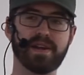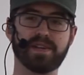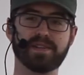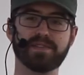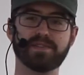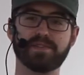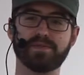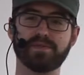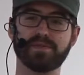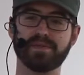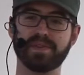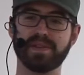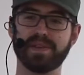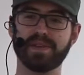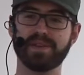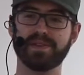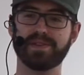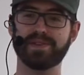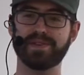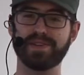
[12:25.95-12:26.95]
So
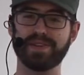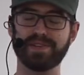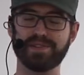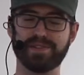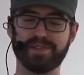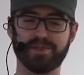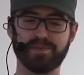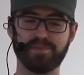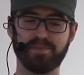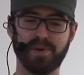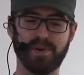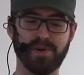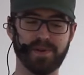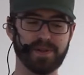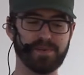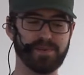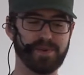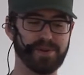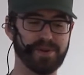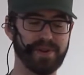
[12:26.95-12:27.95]
there is no
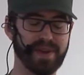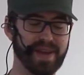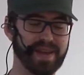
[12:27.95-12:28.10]
point where you